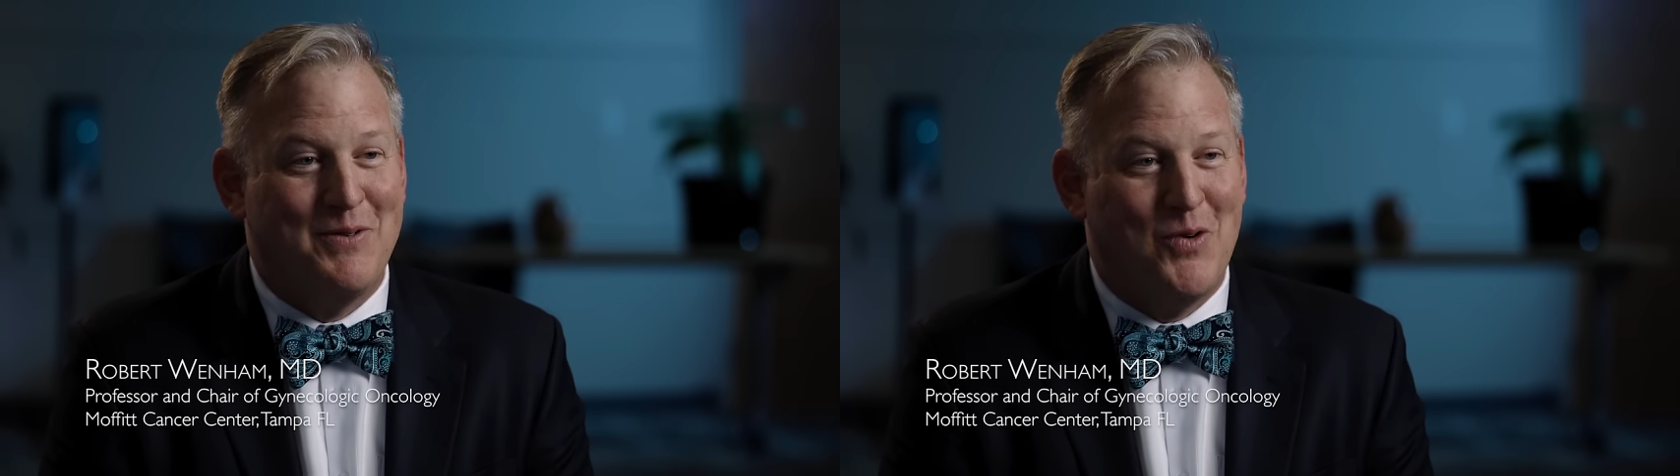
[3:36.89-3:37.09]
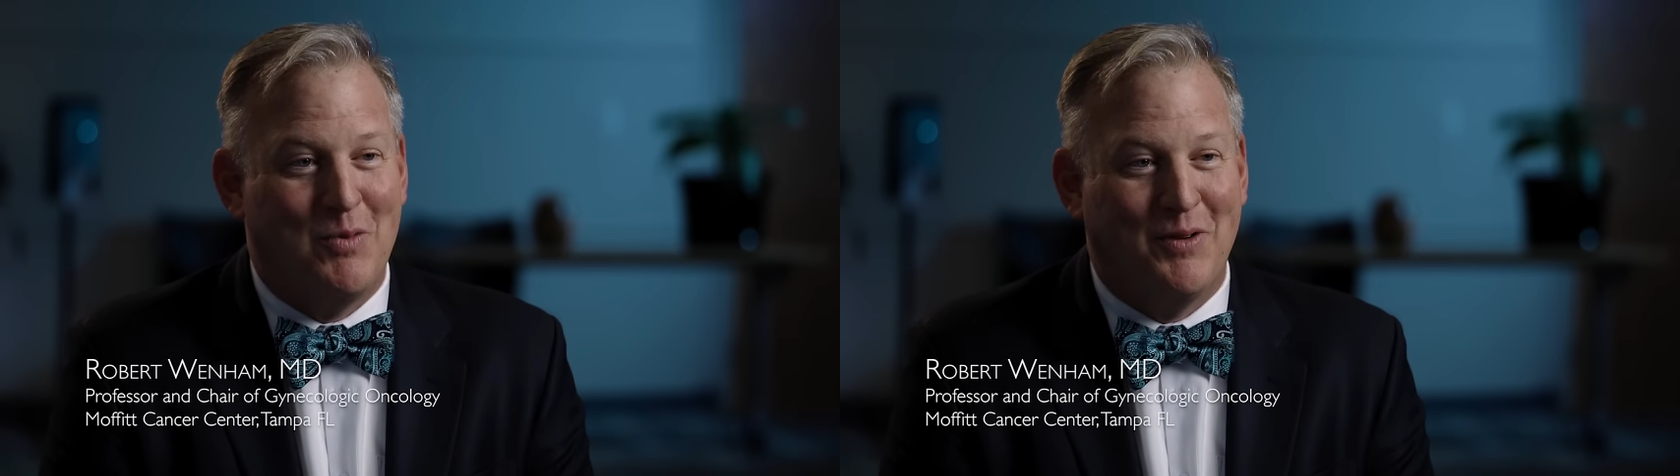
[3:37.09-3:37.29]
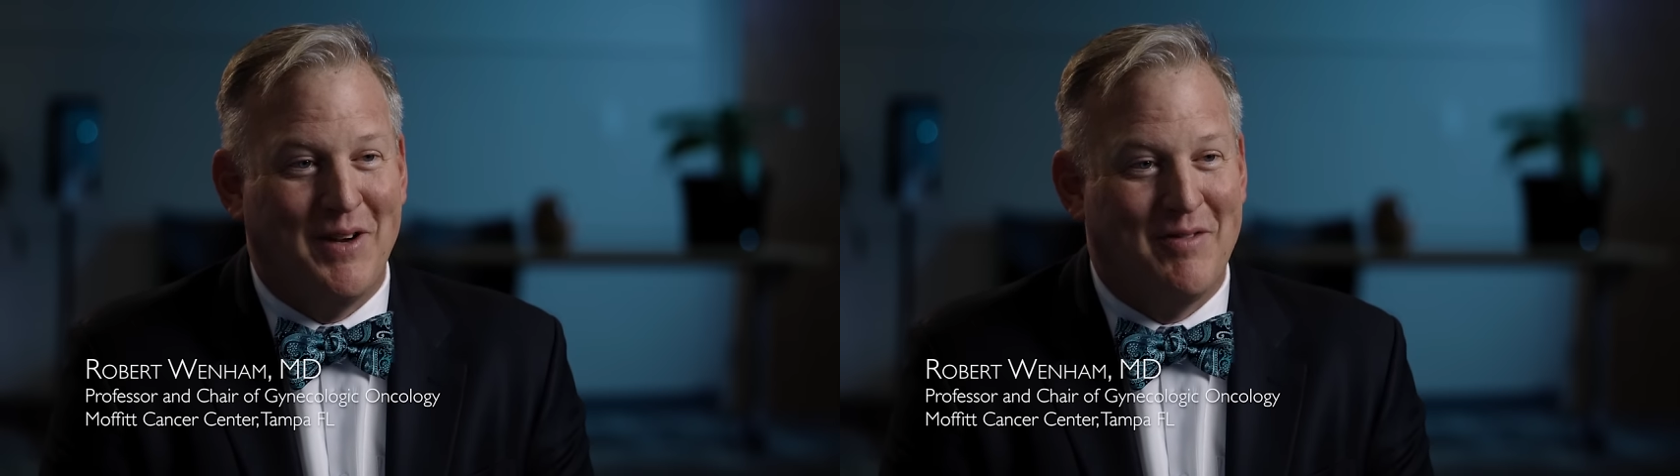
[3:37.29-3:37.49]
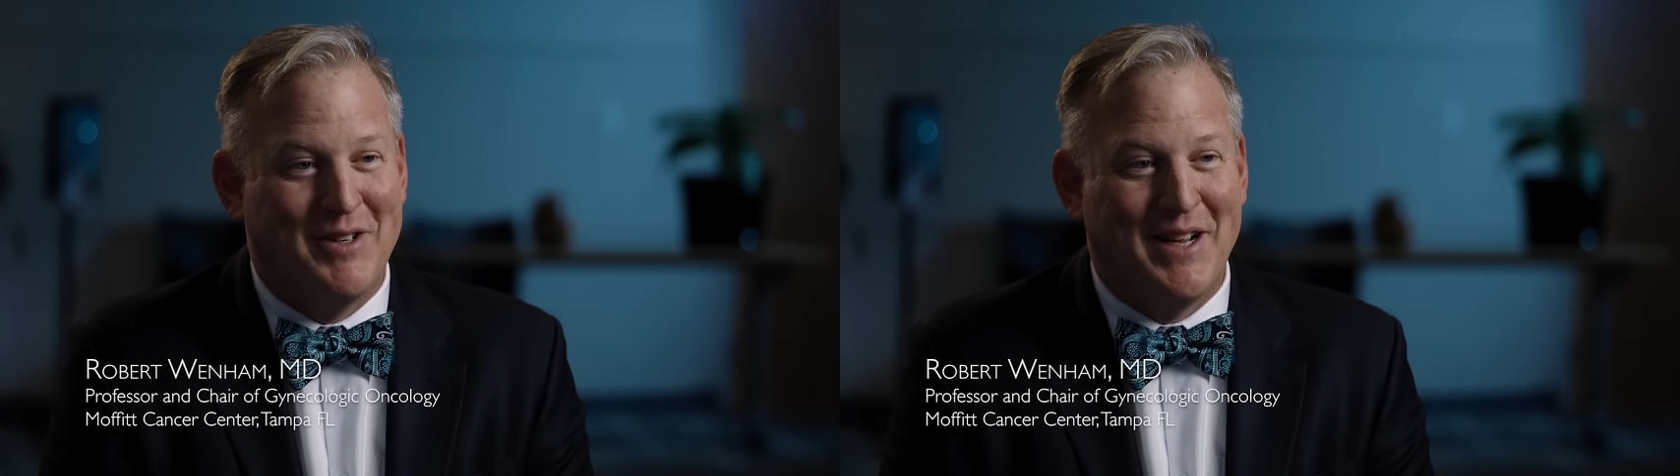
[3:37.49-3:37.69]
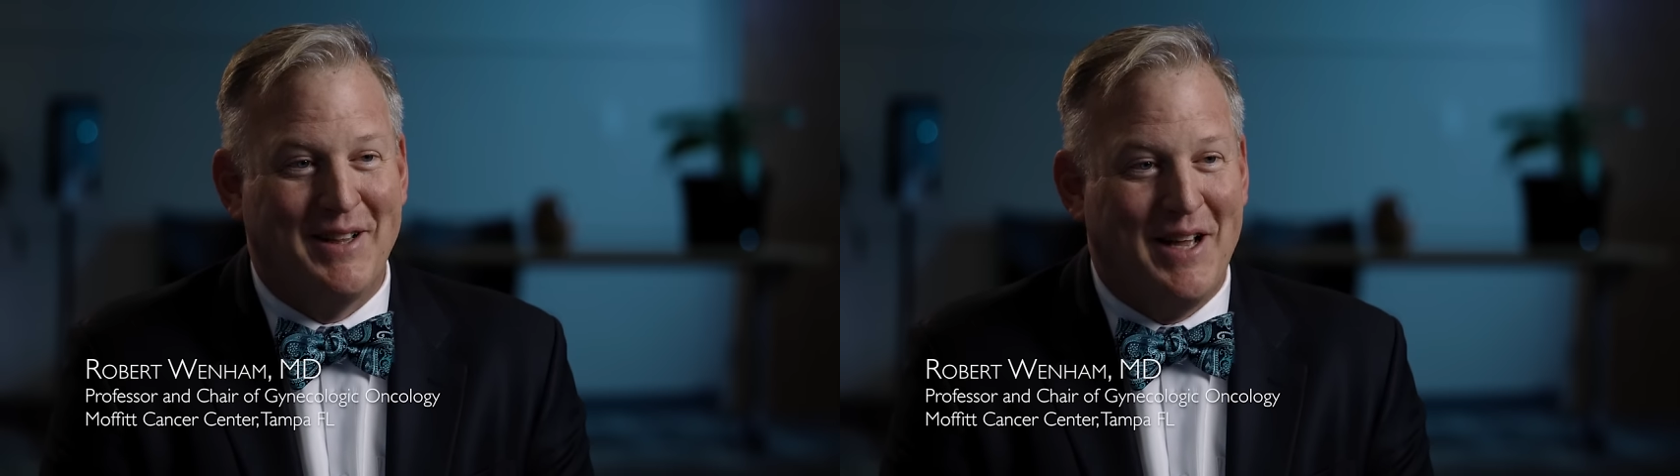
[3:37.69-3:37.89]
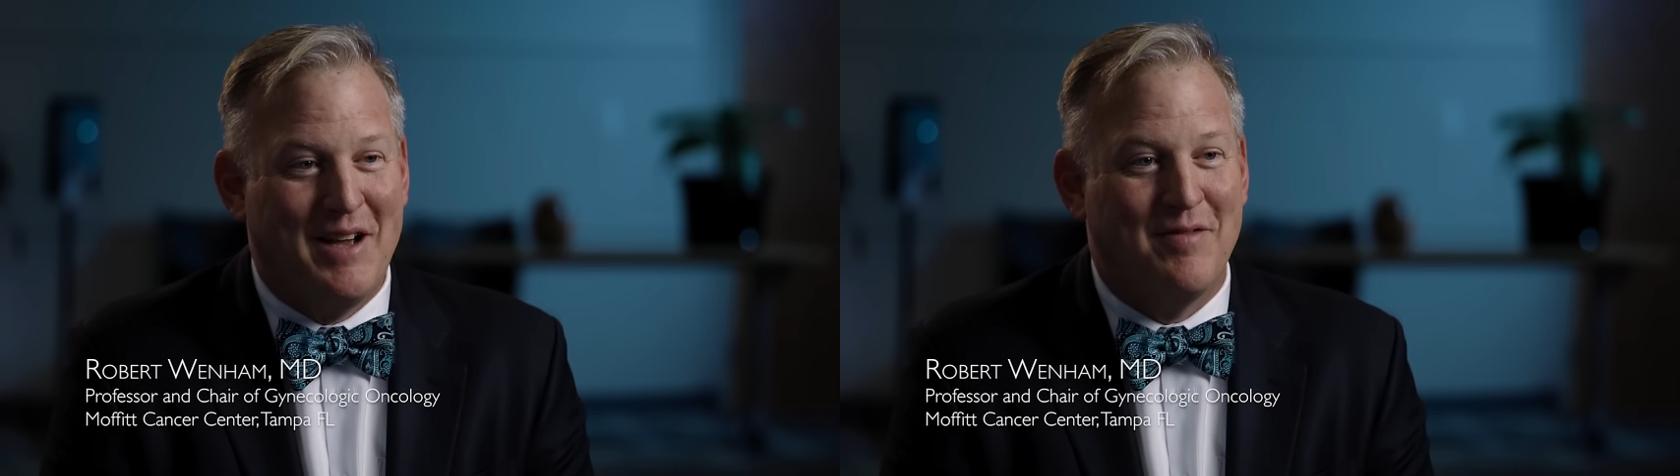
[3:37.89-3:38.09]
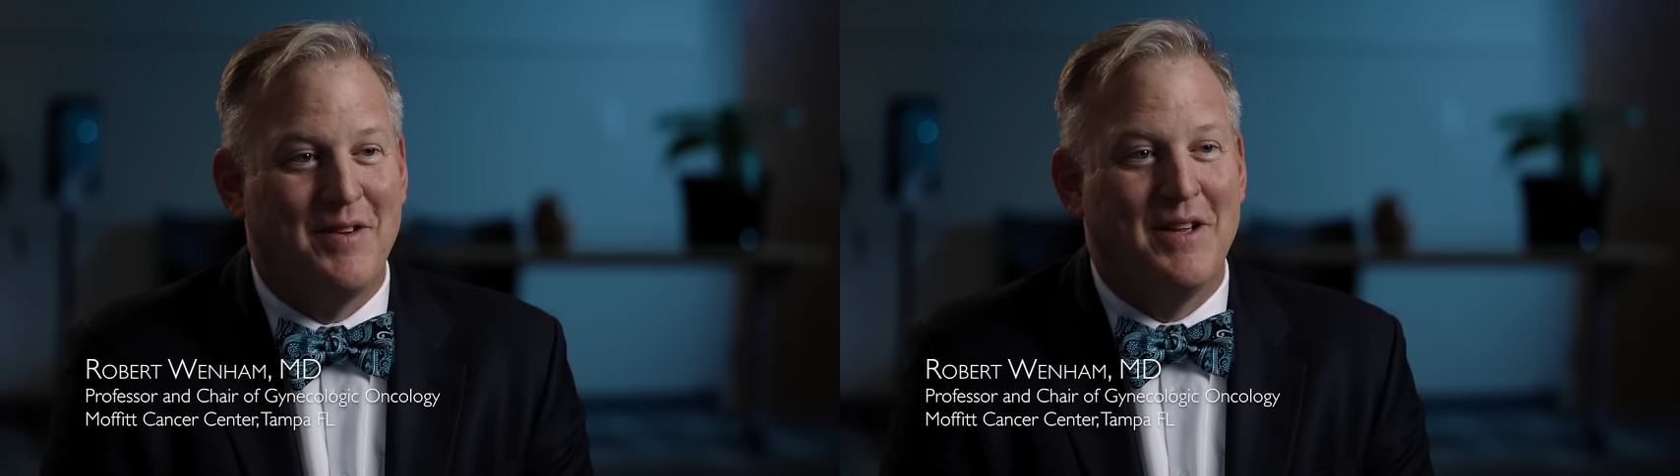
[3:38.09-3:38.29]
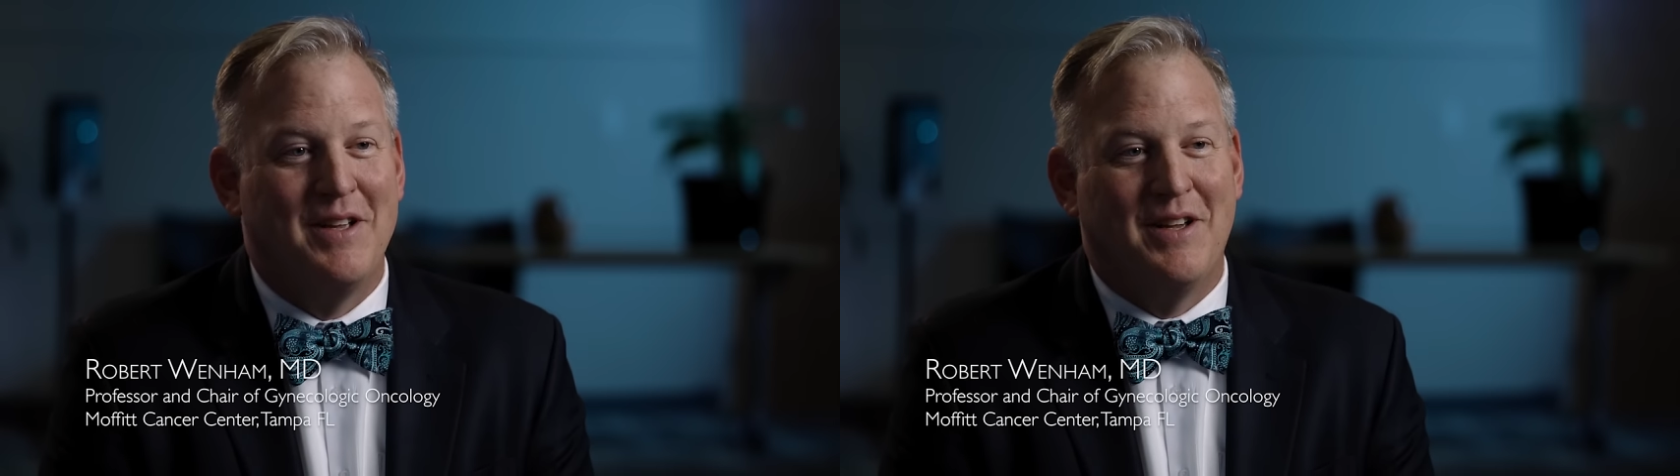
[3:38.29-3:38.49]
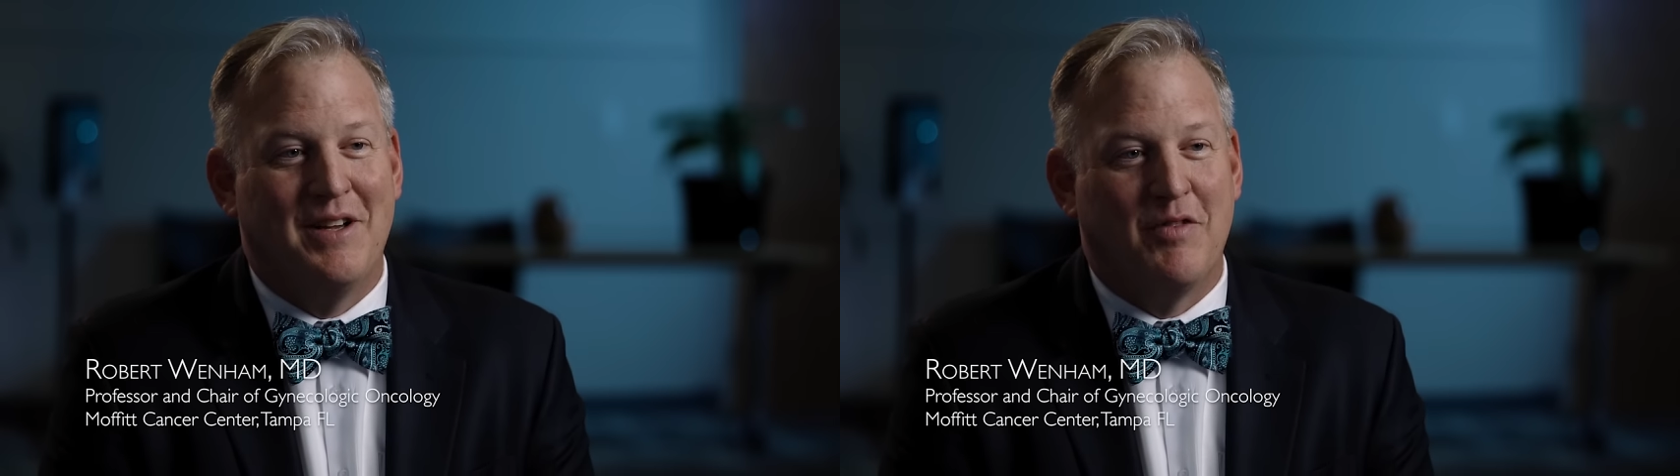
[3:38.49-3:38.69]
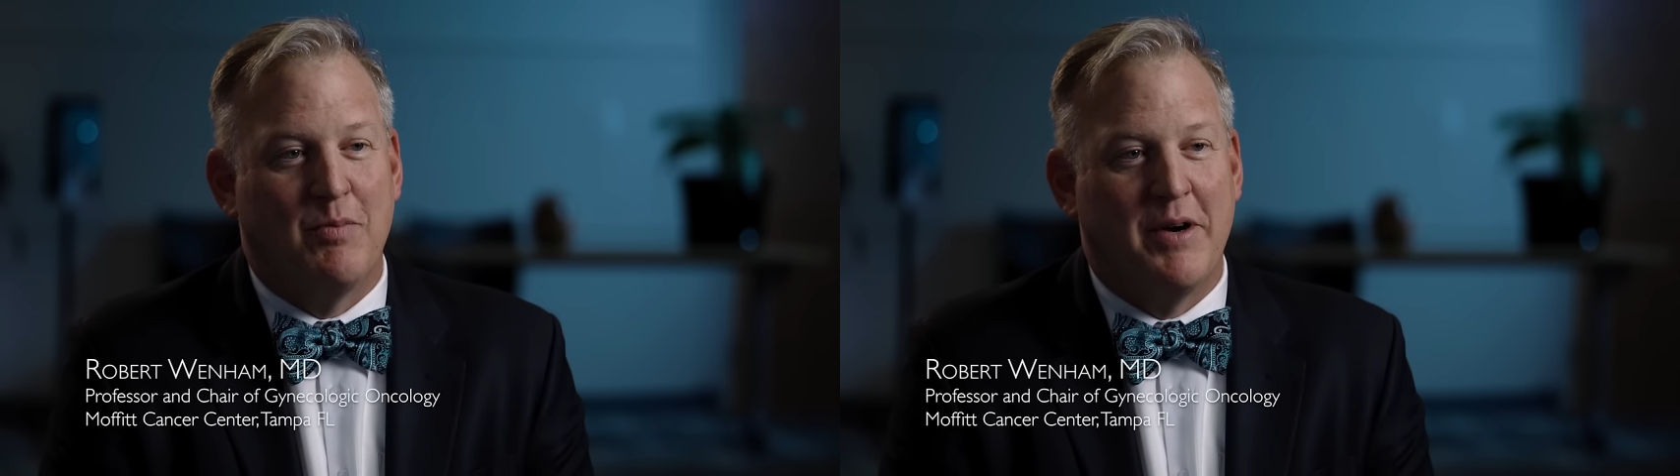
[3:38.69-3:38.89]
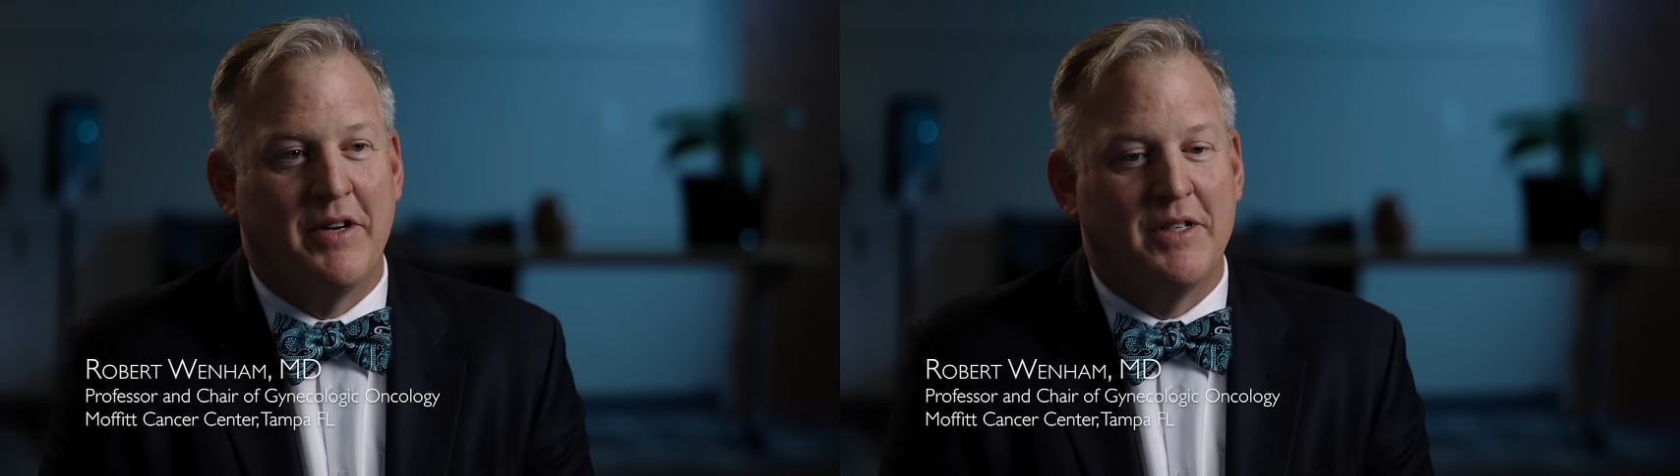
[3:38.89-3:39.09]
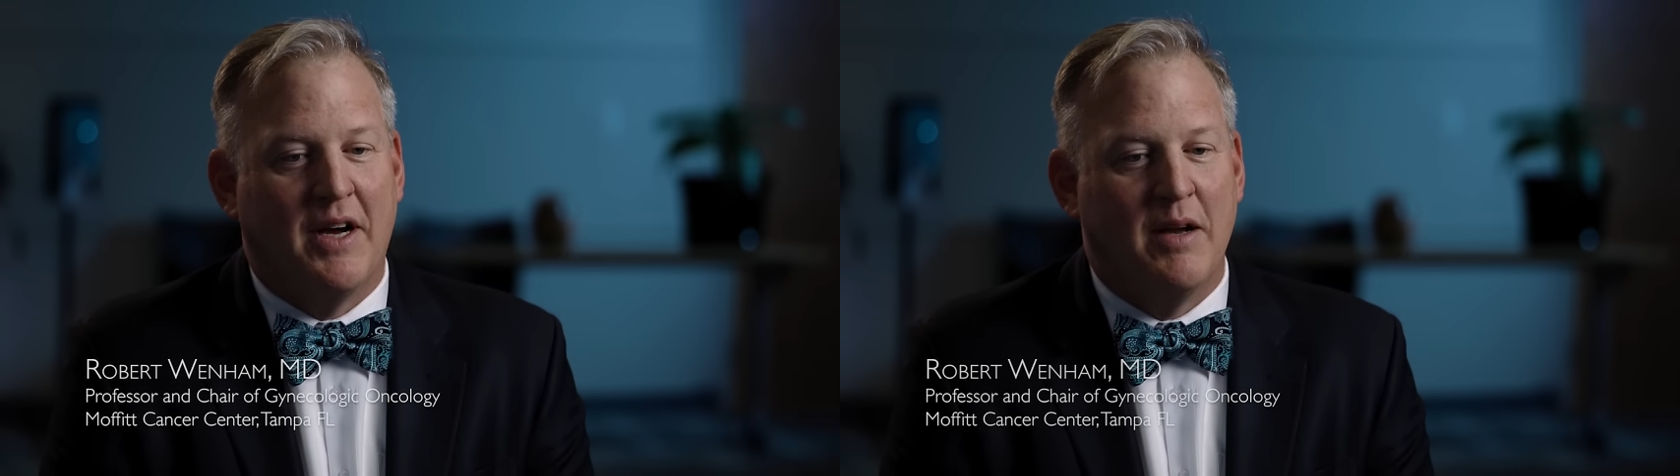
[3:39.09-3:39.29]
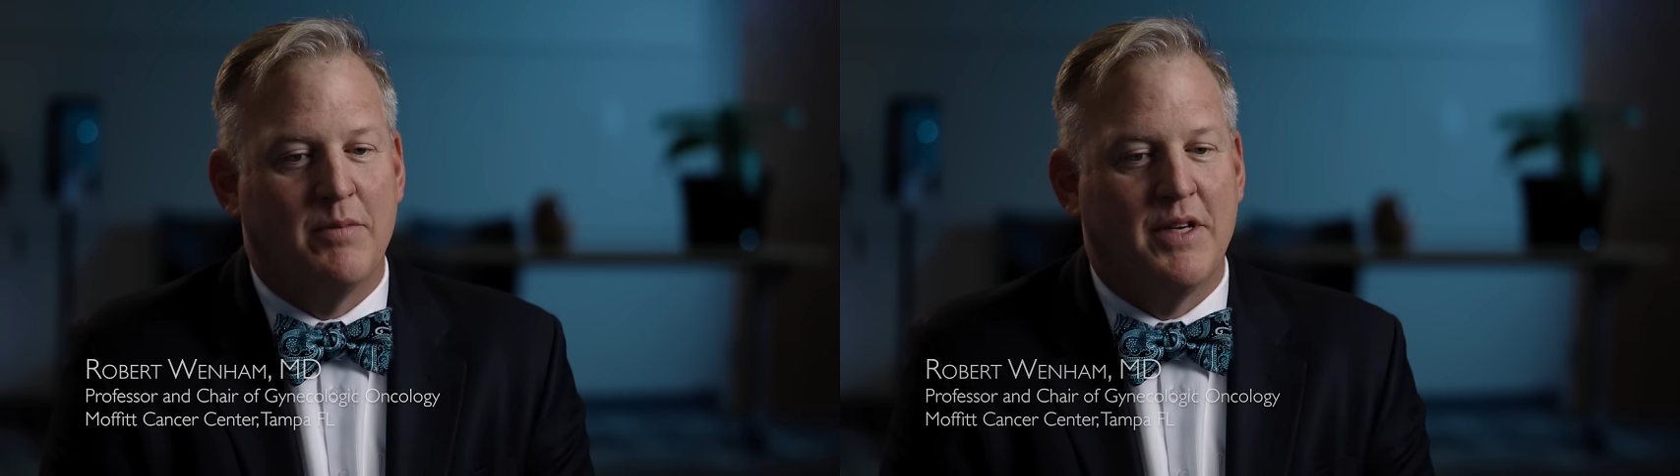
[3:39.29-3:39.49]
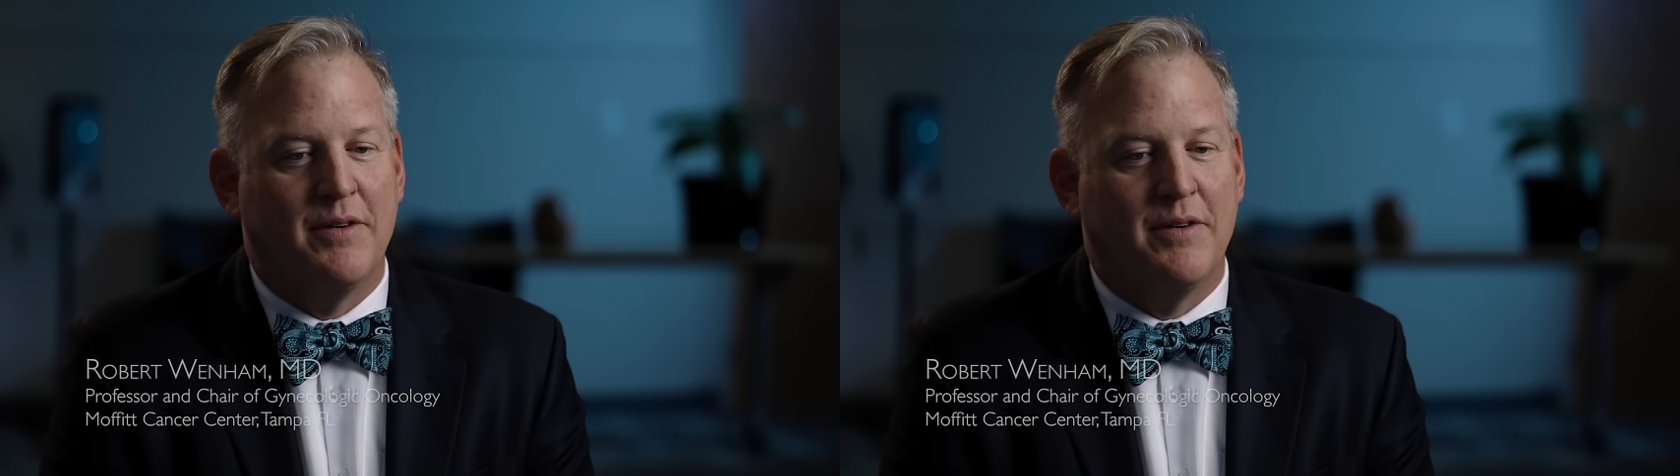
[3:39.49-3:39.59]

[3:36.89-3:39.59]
normal everyday life for a period of times.